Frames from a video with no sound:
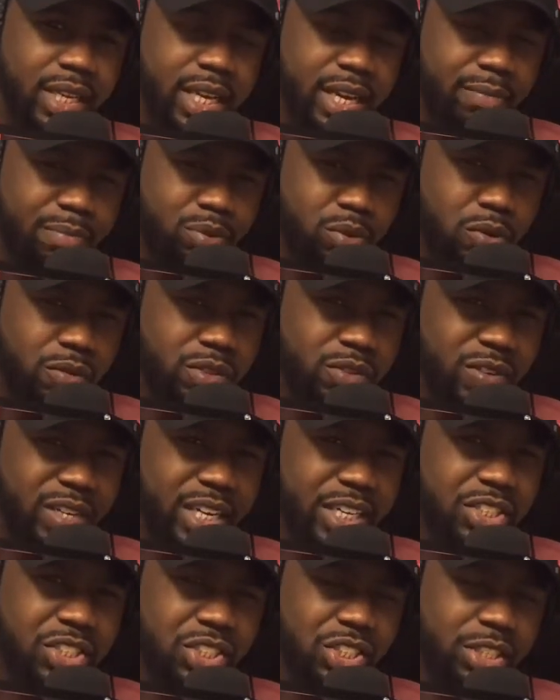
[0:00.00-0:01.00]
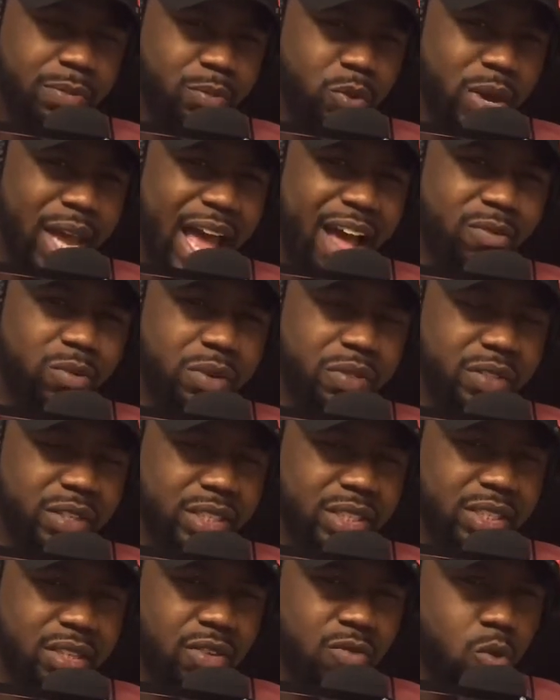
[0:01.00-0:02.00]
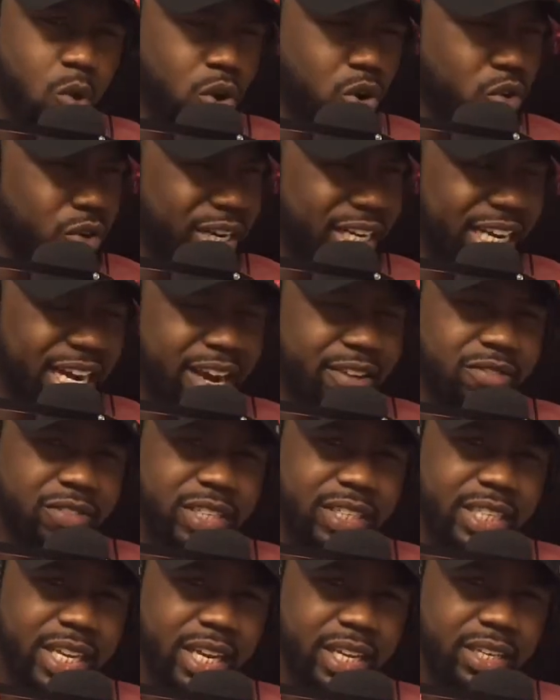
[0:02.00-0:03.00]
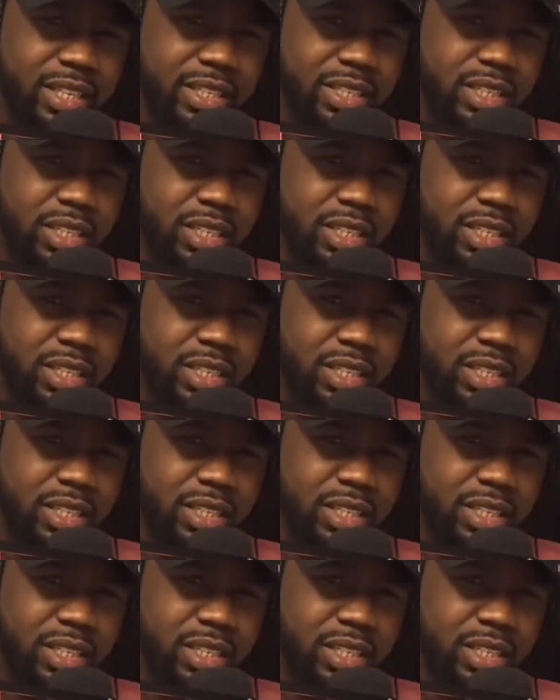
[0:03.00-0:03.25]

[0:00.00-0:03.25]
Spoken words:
Improve the relationship you have with yourself. Work on it every day.